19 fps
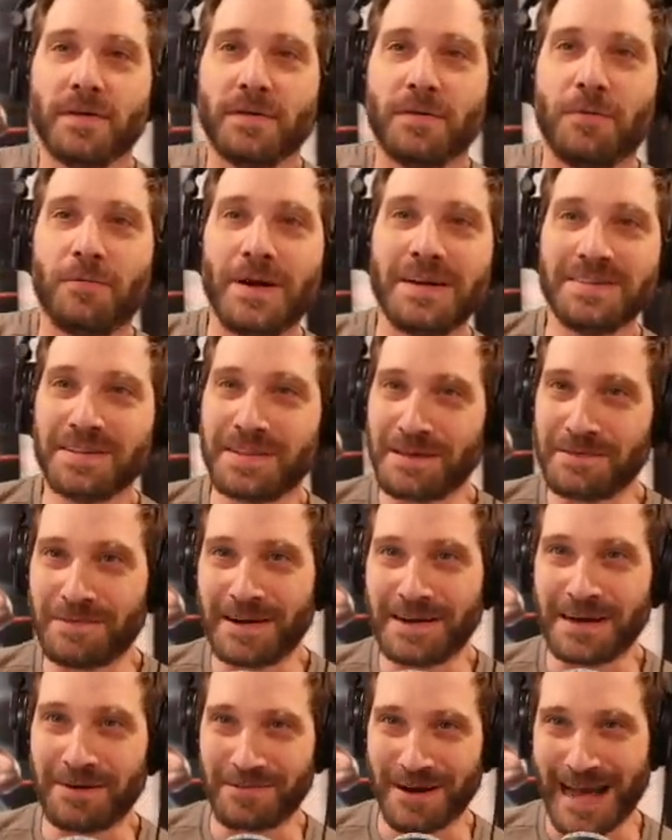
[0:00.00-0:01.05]
Wait till they
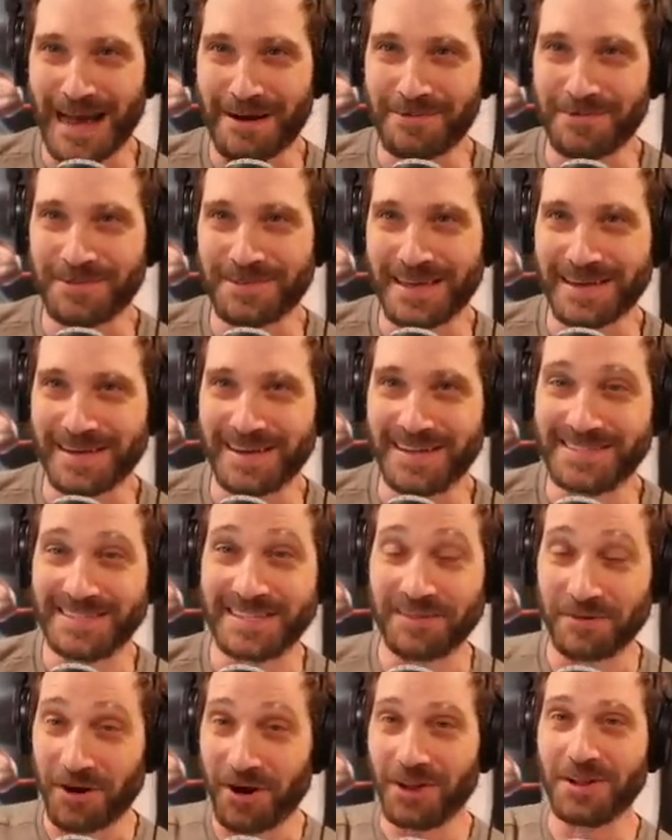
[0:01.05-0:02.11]
find out what happened with that gun. See,
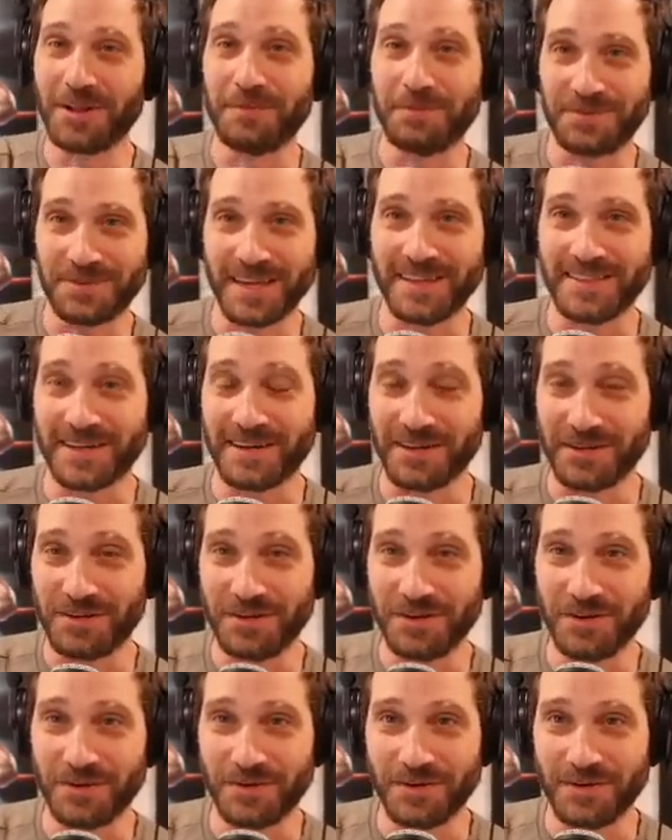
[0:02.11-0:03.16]
they're all upset that a
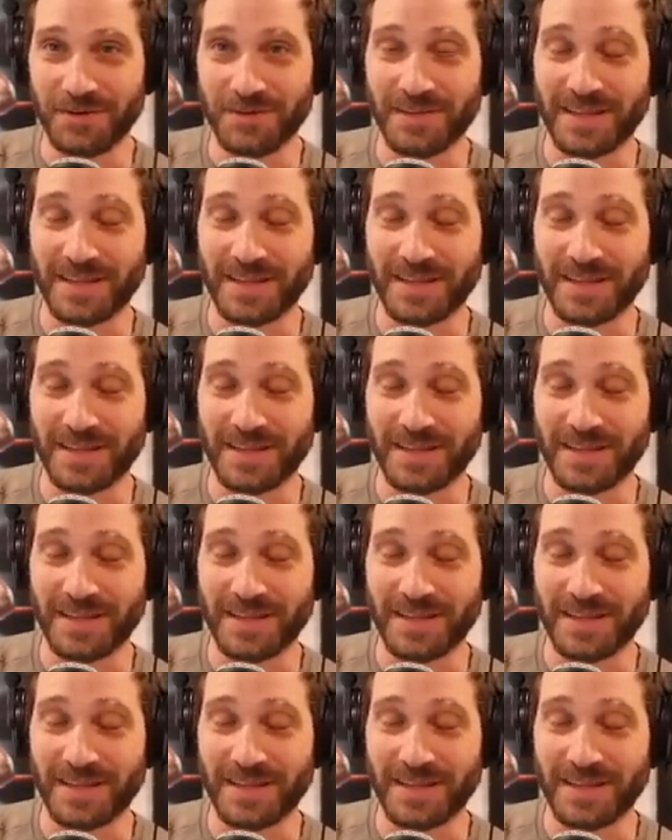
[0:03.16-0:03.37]
dude